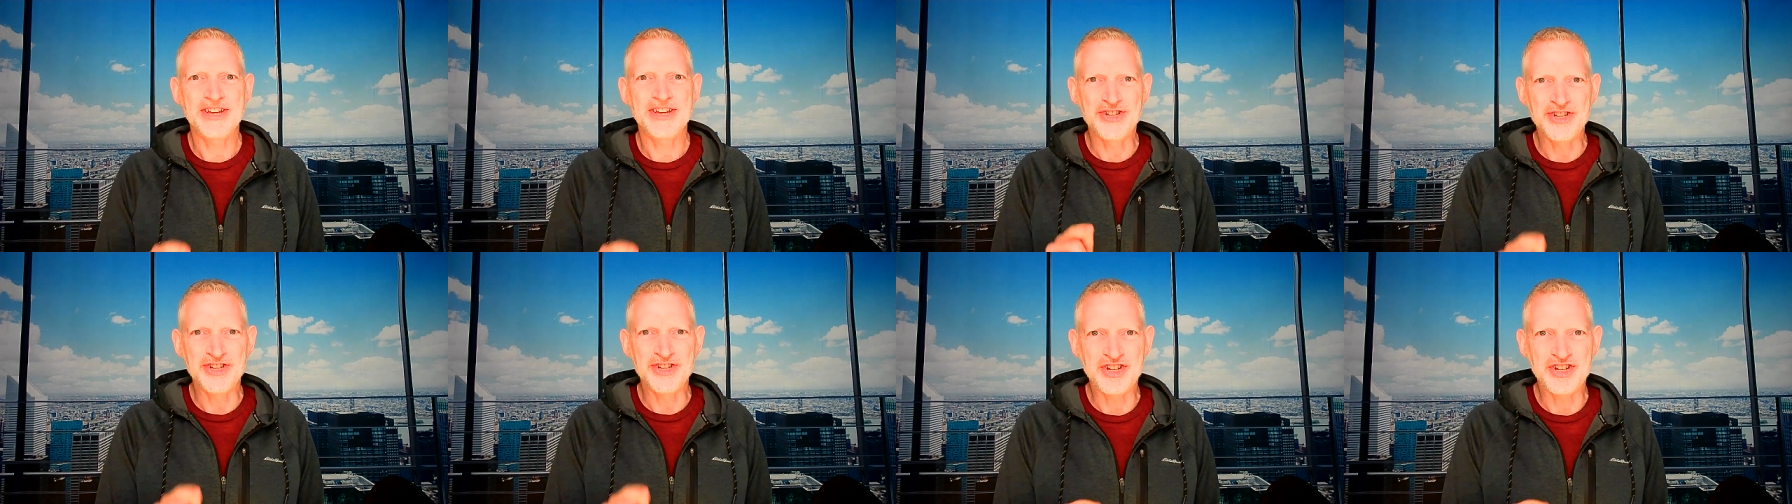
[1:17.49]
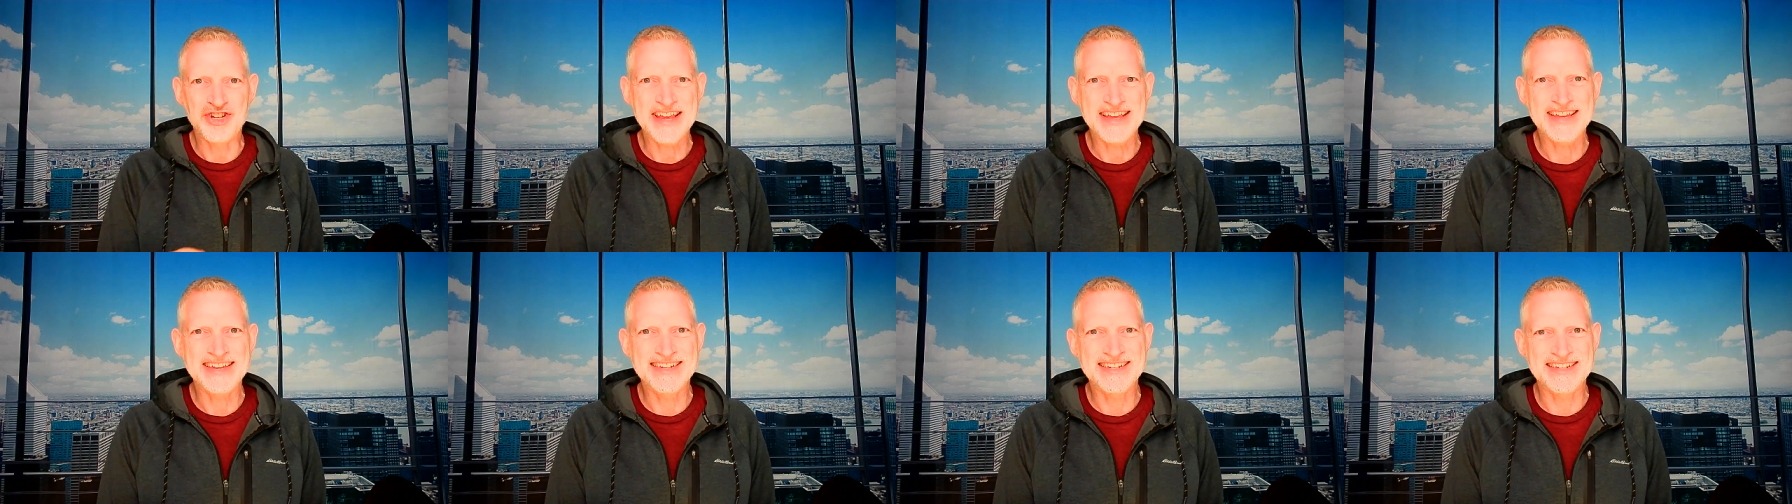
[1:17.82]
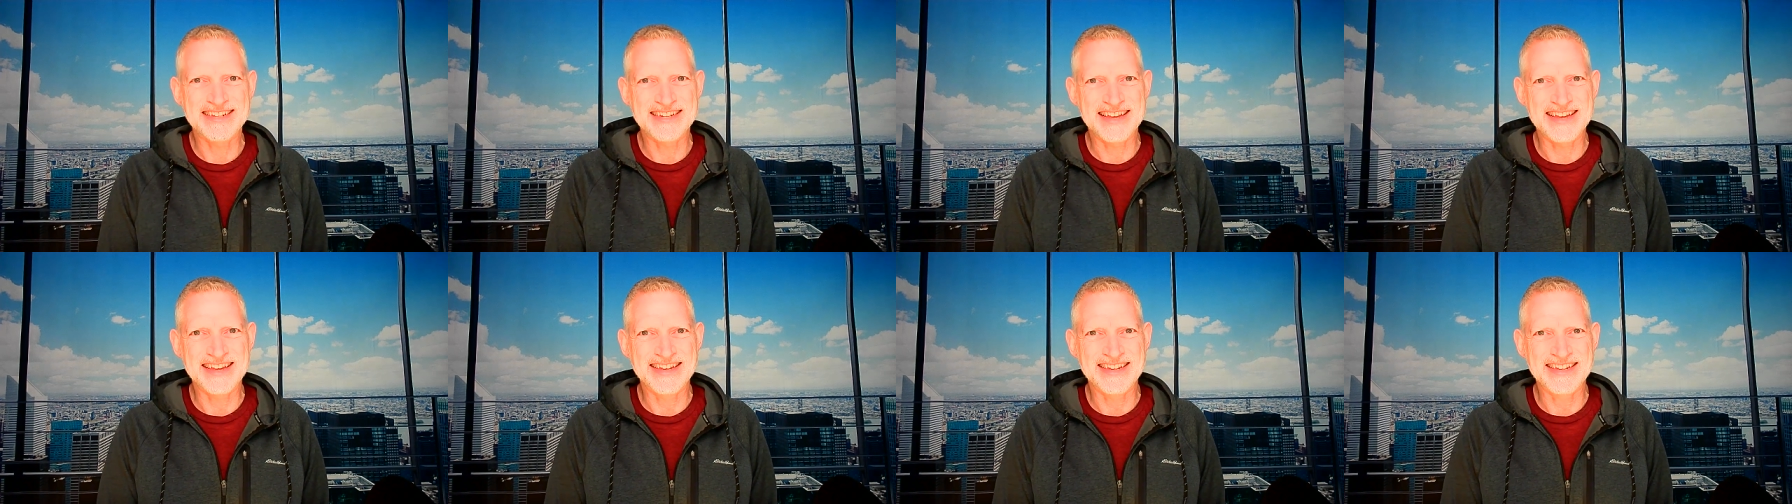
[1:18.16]

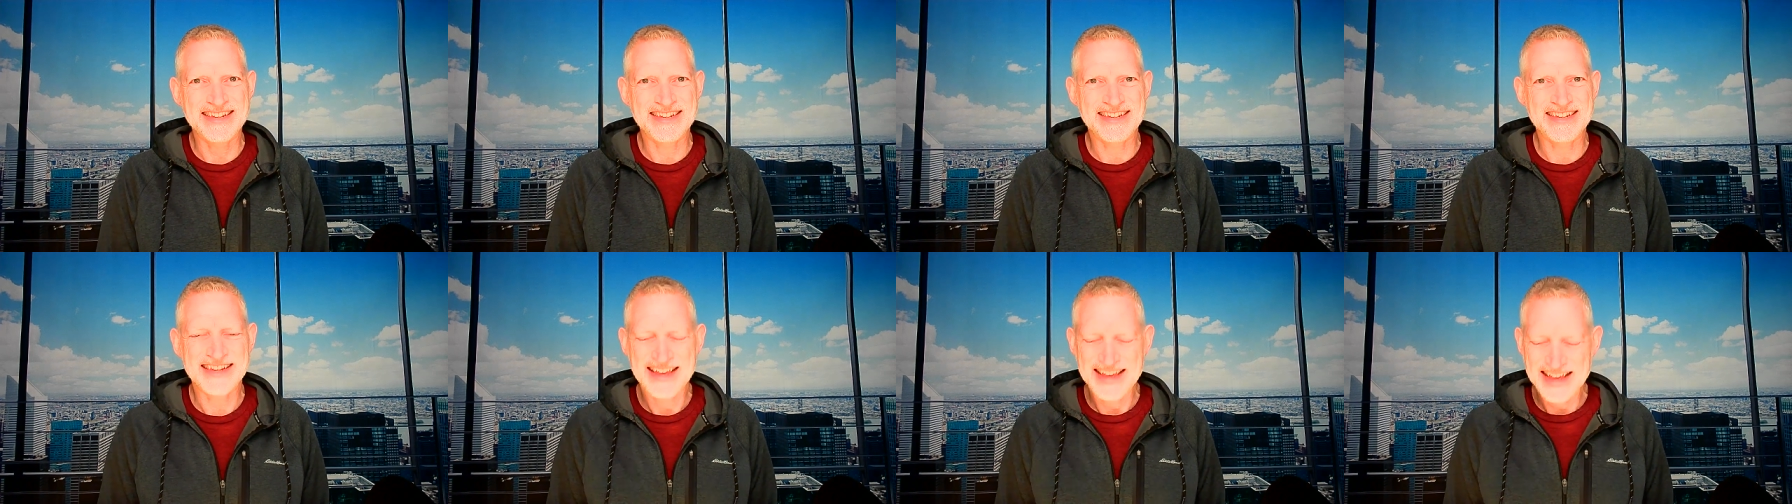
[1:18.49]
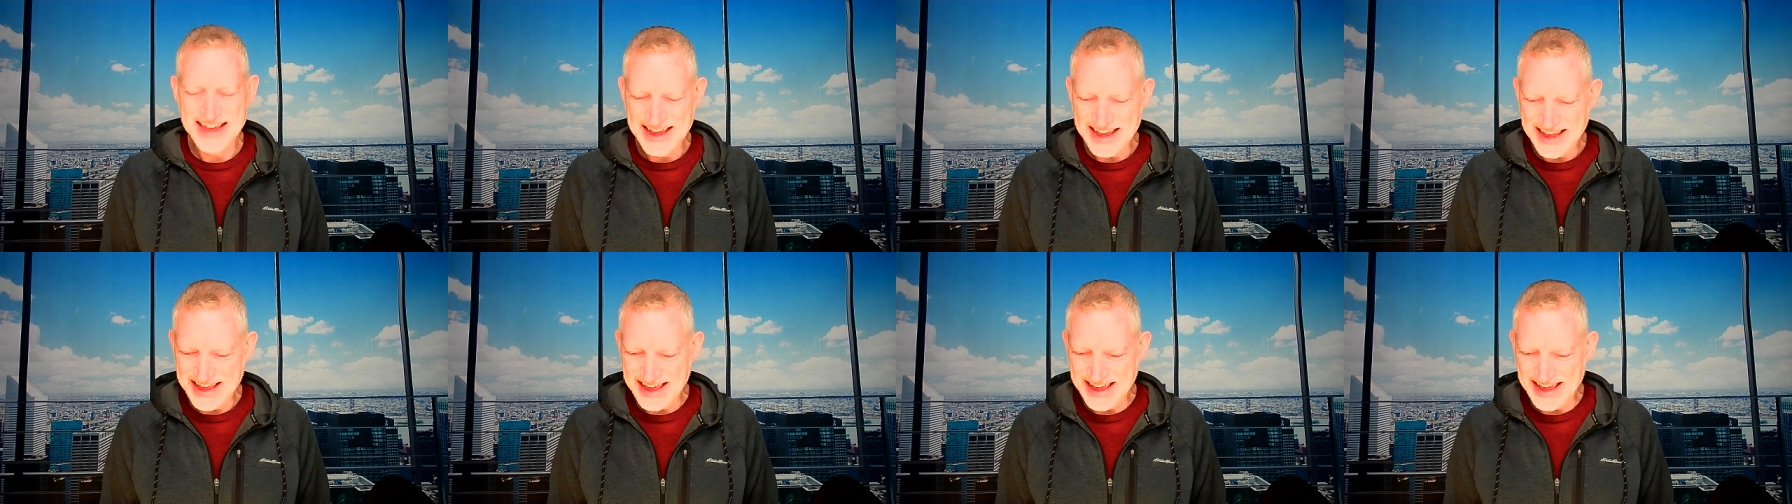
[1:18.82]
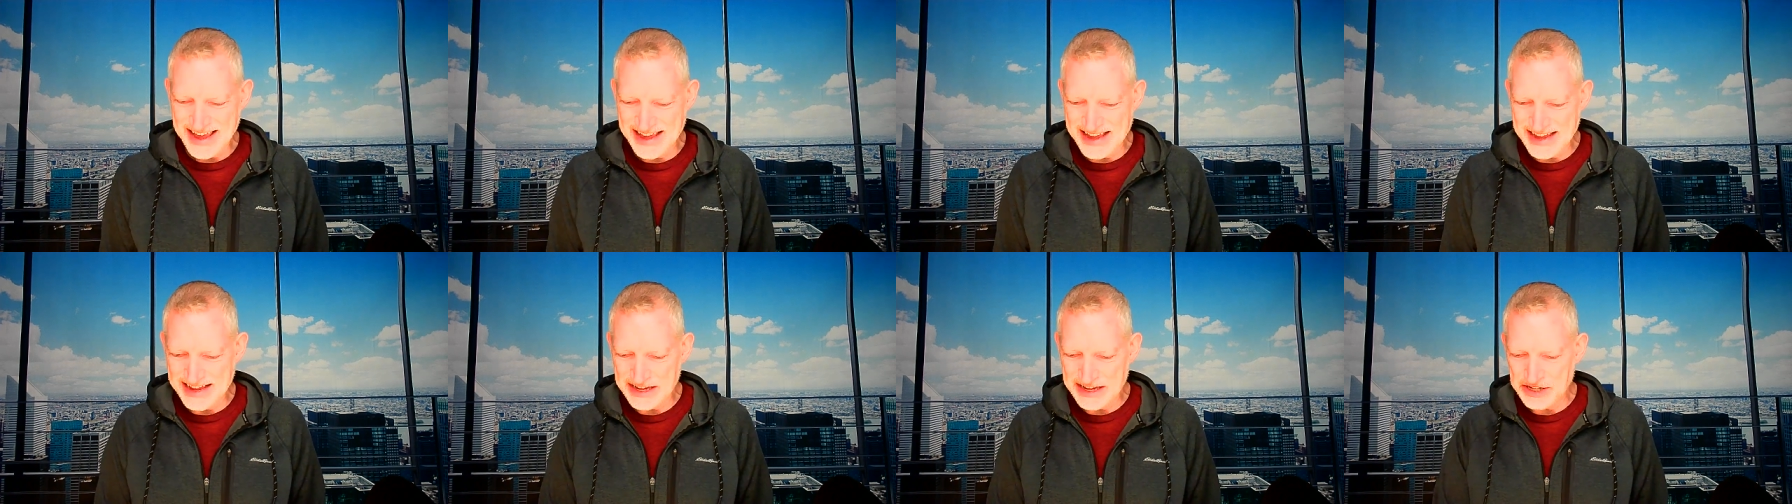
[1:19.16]
Jesus
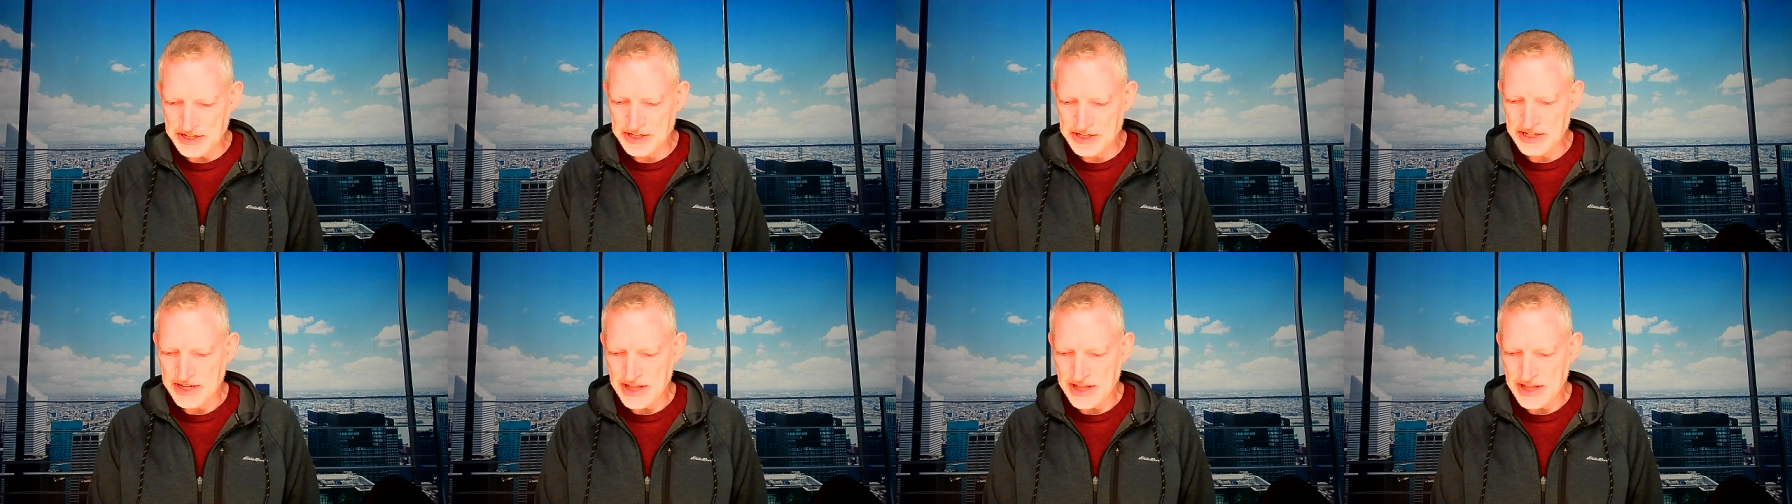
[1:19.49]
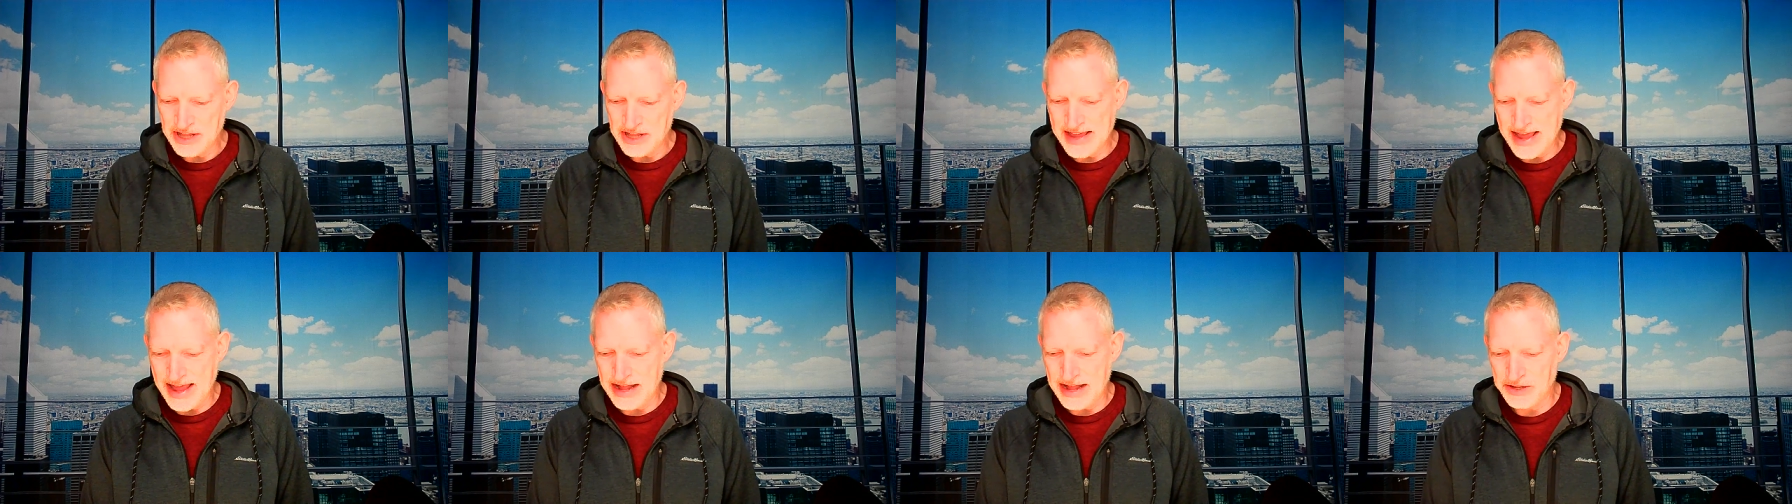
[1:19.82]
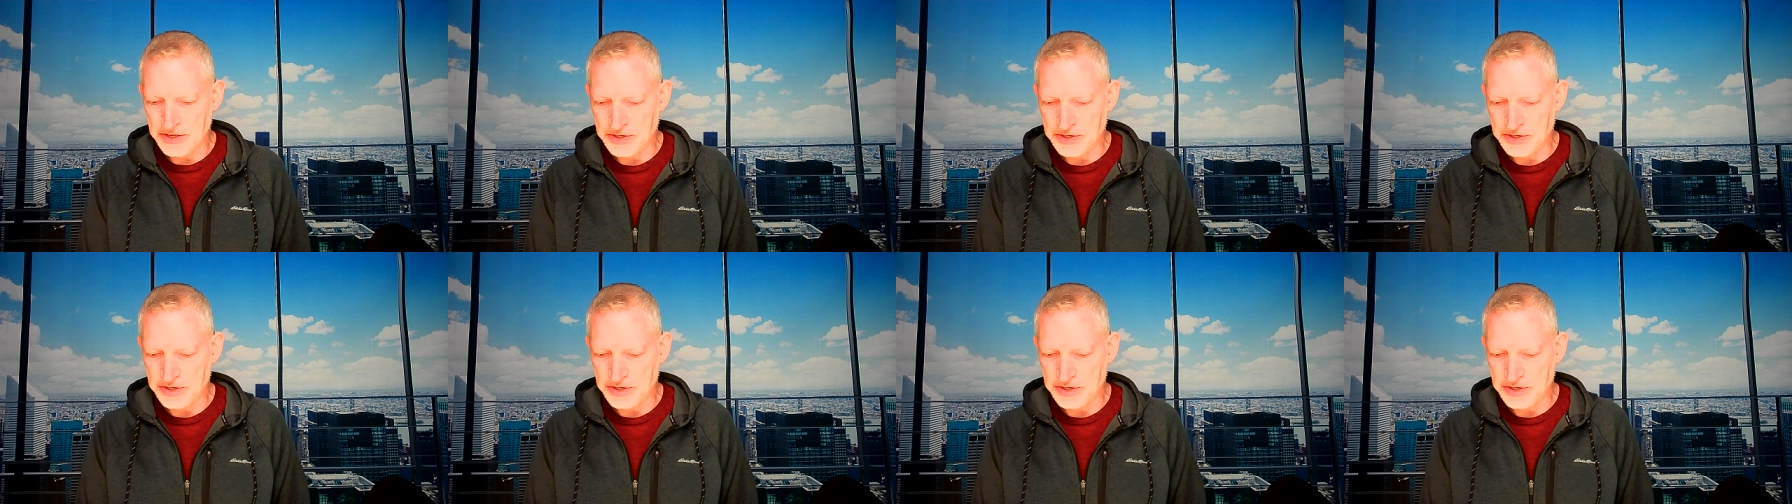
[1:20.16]
is the
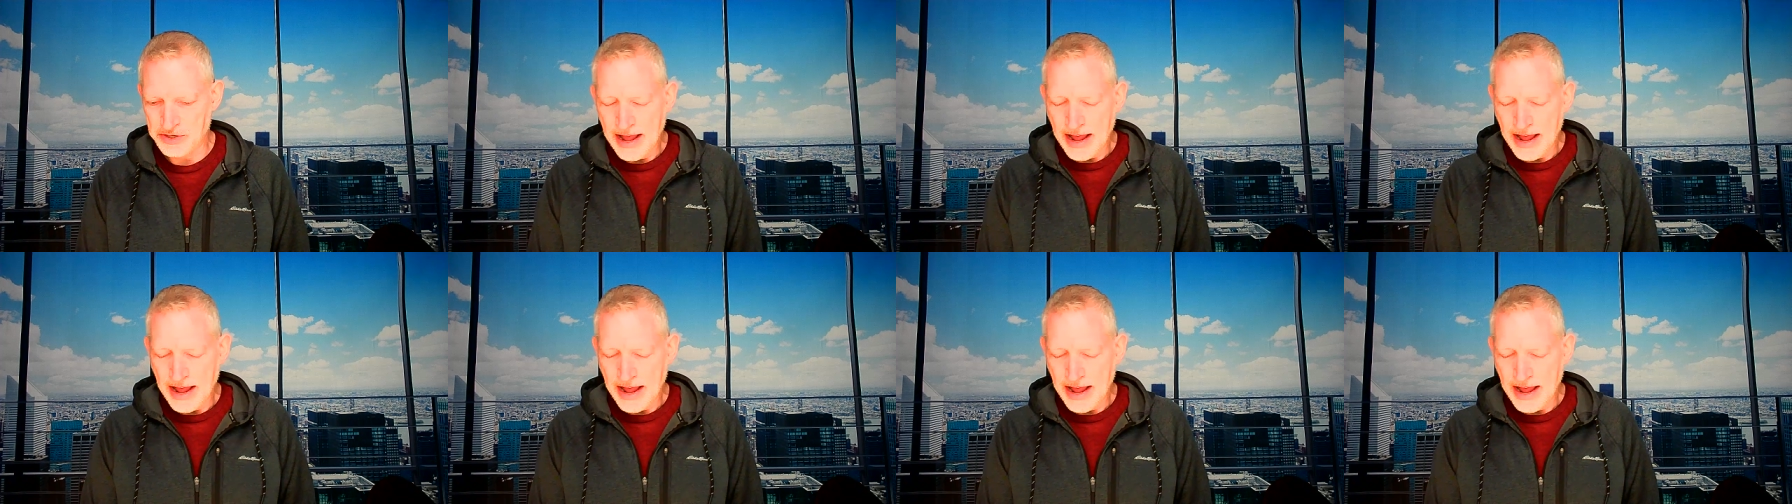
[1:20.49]
answer.